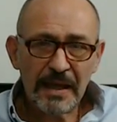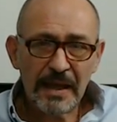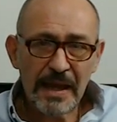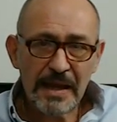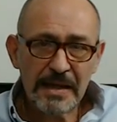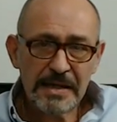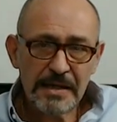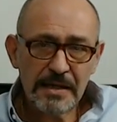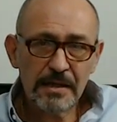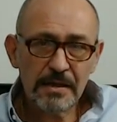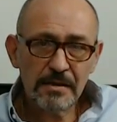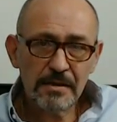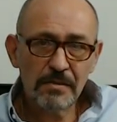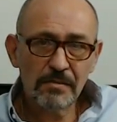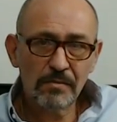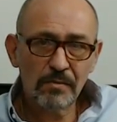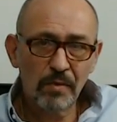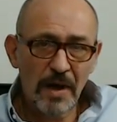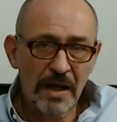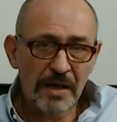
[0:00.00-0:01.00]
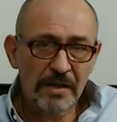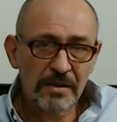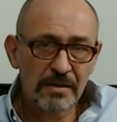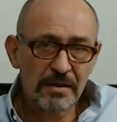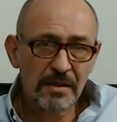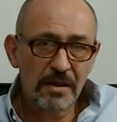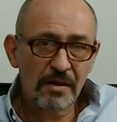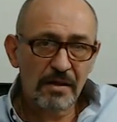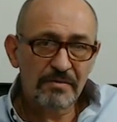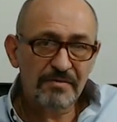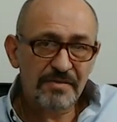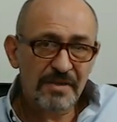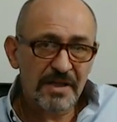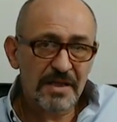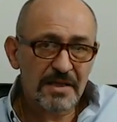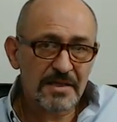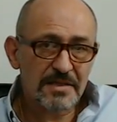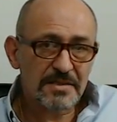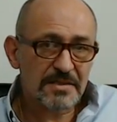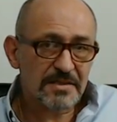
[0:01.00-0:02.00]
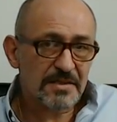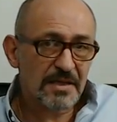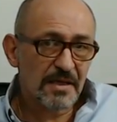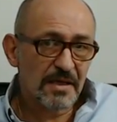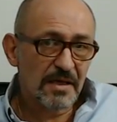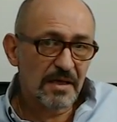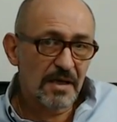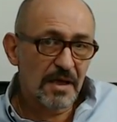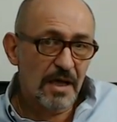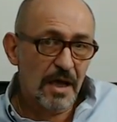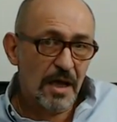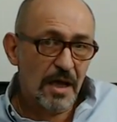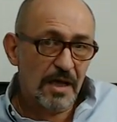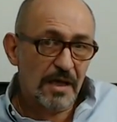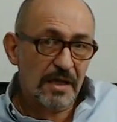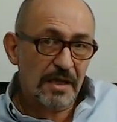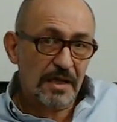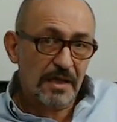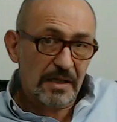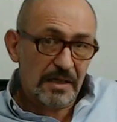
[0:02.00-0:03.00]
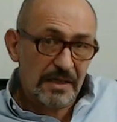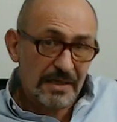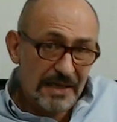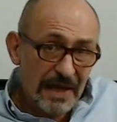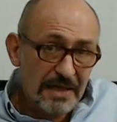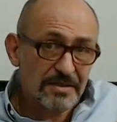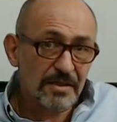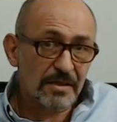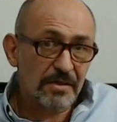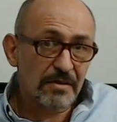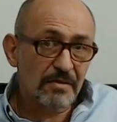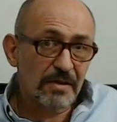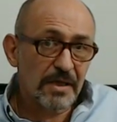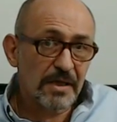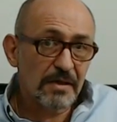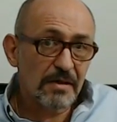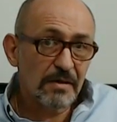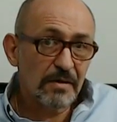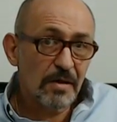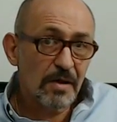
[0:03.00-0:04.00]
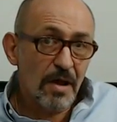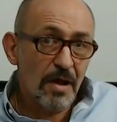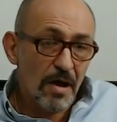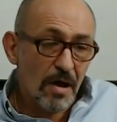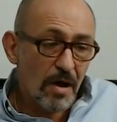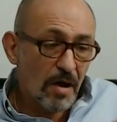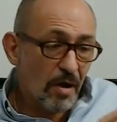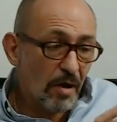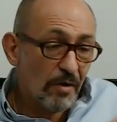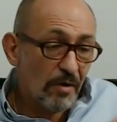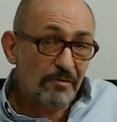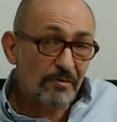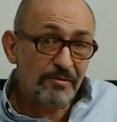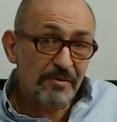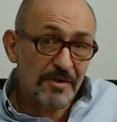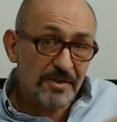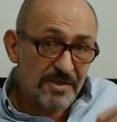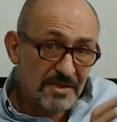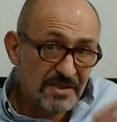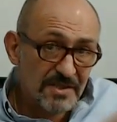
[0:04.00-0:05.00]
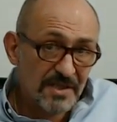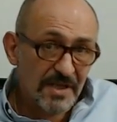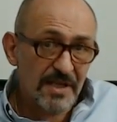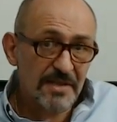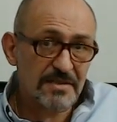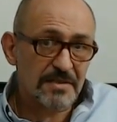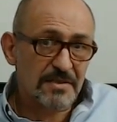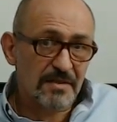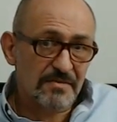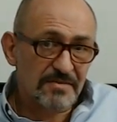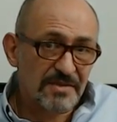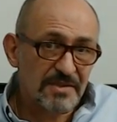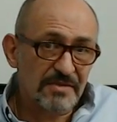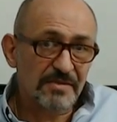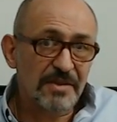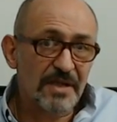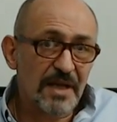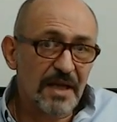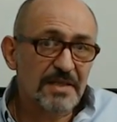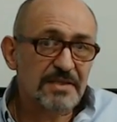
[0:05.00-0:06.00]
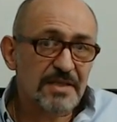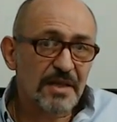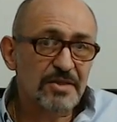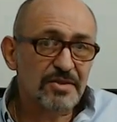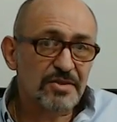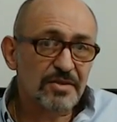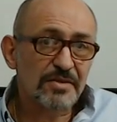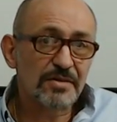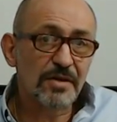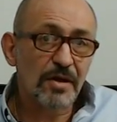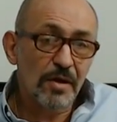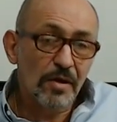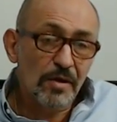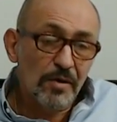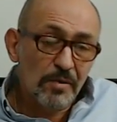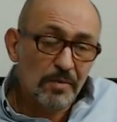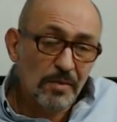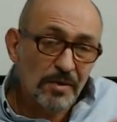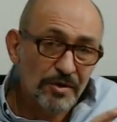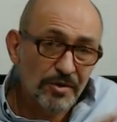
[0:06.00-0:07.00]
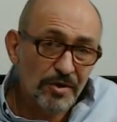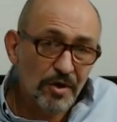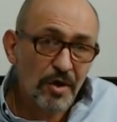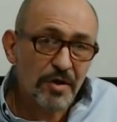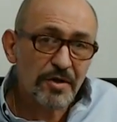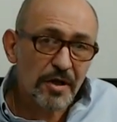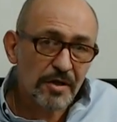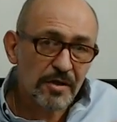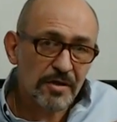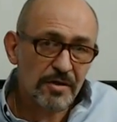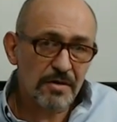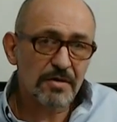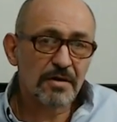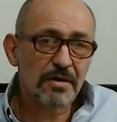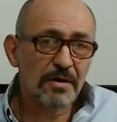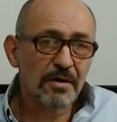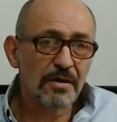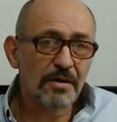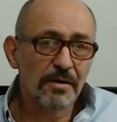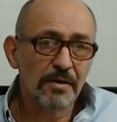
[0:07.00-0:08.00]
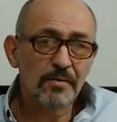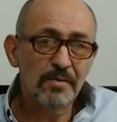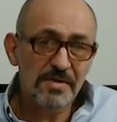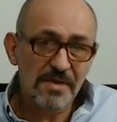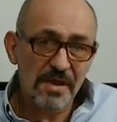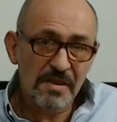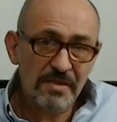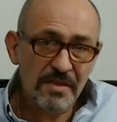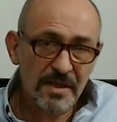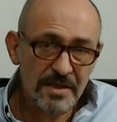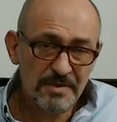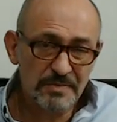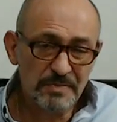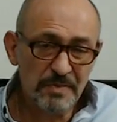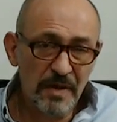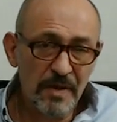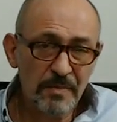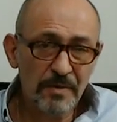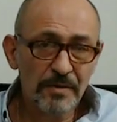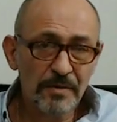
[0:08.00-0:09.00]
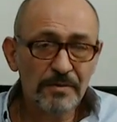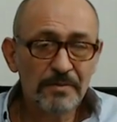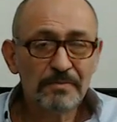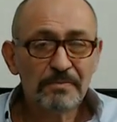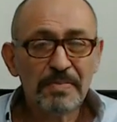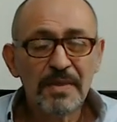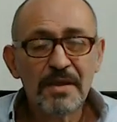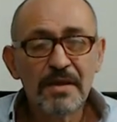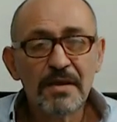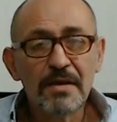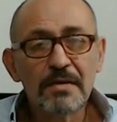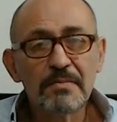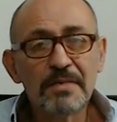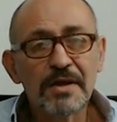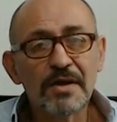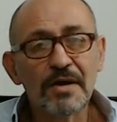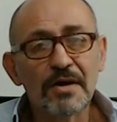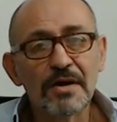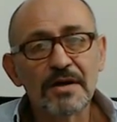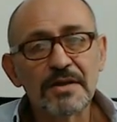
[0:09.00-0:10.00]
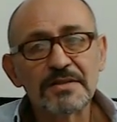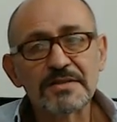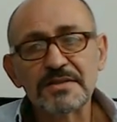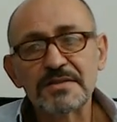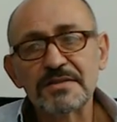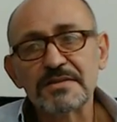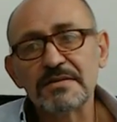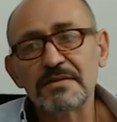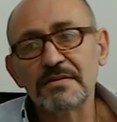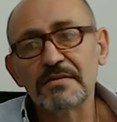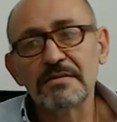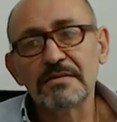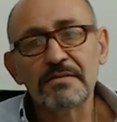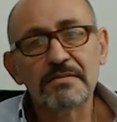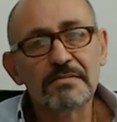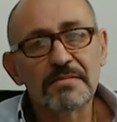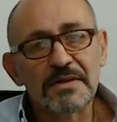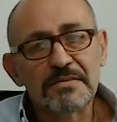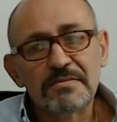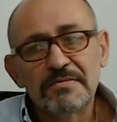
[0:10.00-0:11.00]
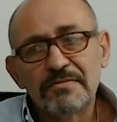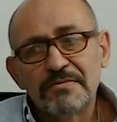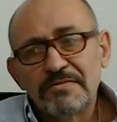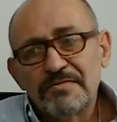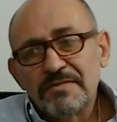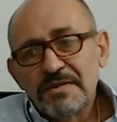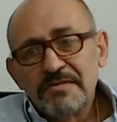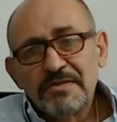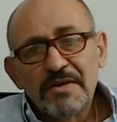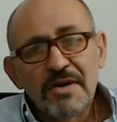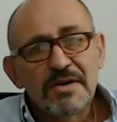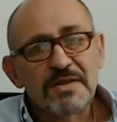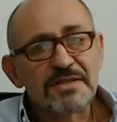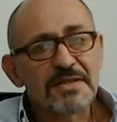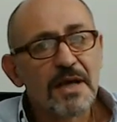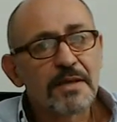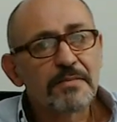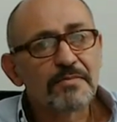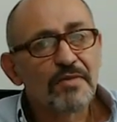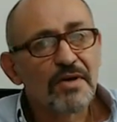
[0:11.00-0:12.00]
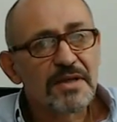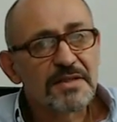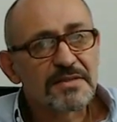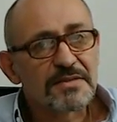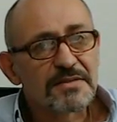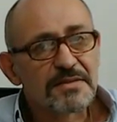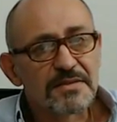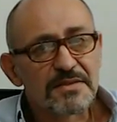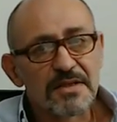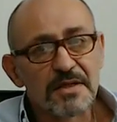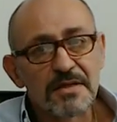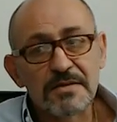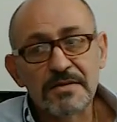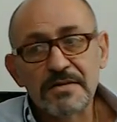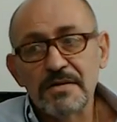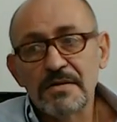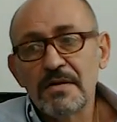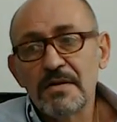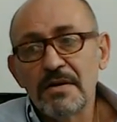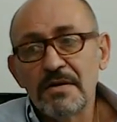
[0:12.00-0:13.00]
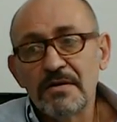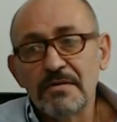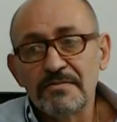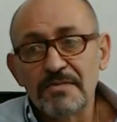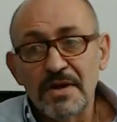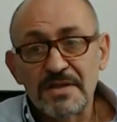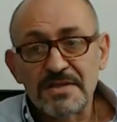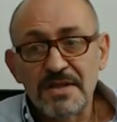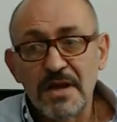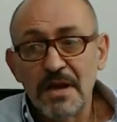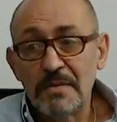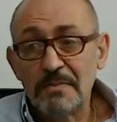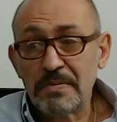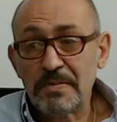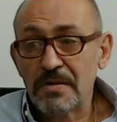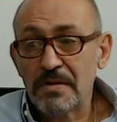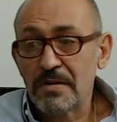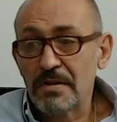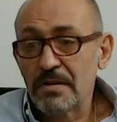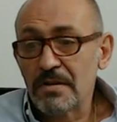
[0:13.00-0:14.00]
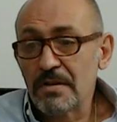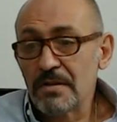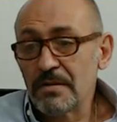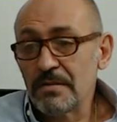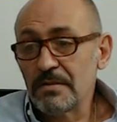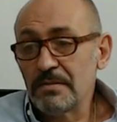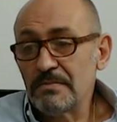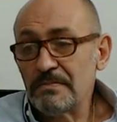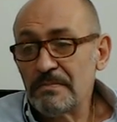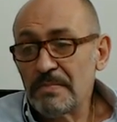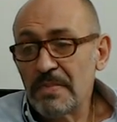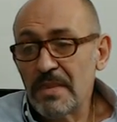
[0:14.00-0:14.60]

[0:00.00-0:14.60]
Any one of these category of diseases of civilization will not occur within these people, because for the very same reasons that, for example,